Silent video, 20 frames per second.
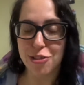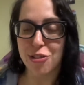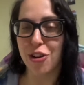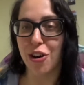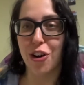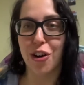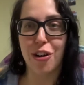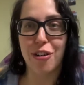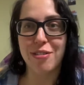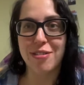
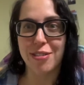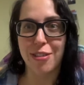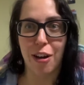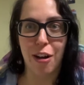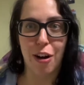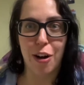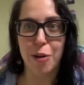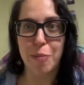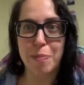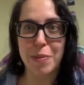heard the
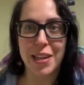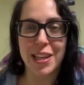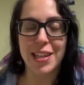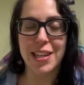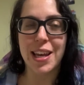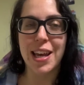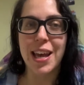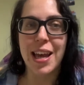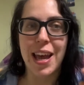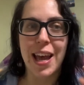heartbeat
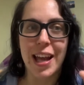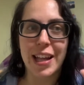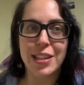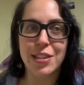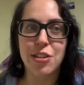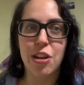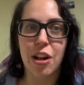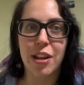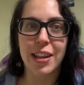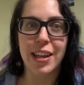and
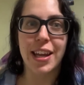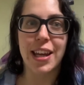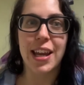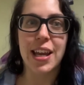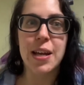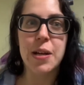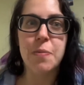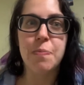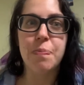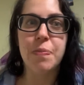saw it,
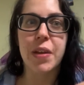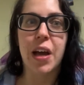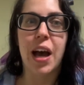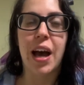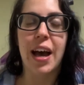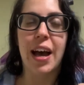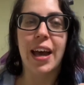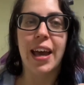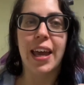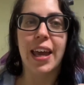
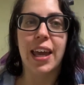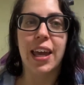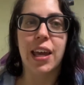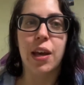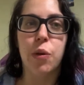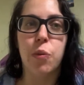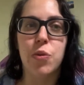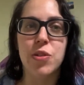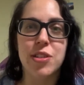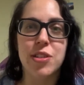I was